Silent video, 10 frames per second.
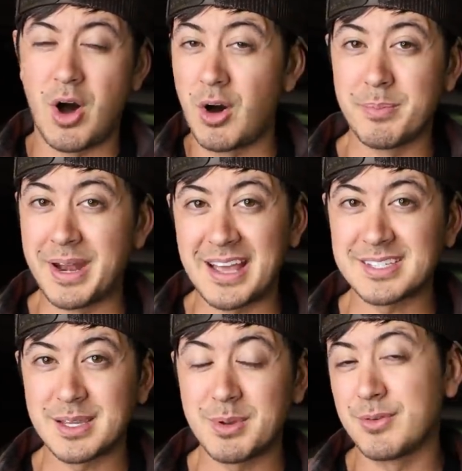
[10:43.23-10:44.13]
all been
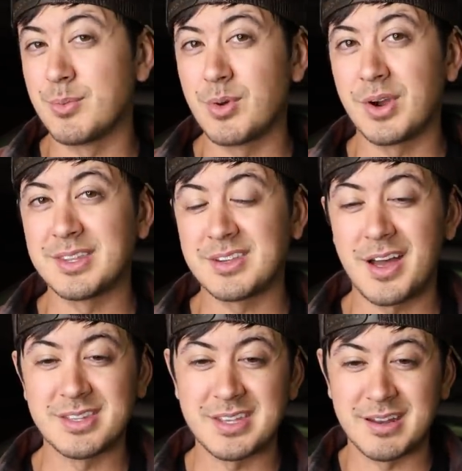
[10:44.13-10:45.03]
asking me for more gun
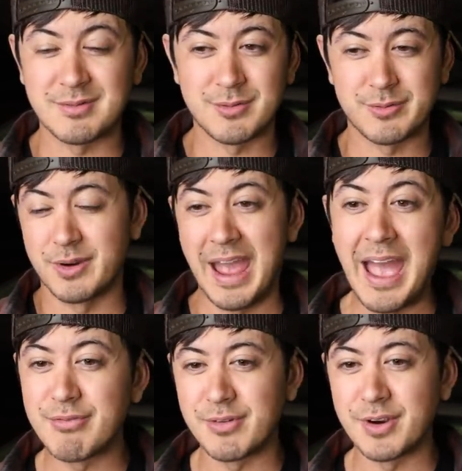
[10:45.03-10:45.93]
content
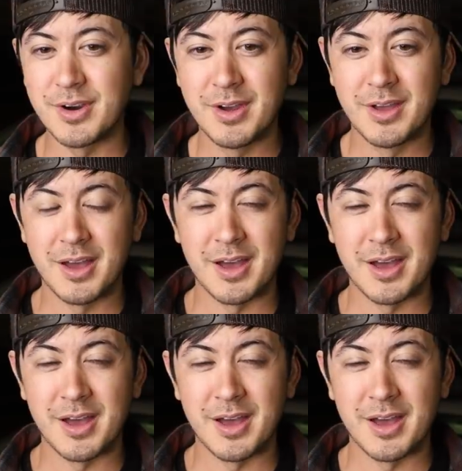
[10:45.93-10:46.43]
forever,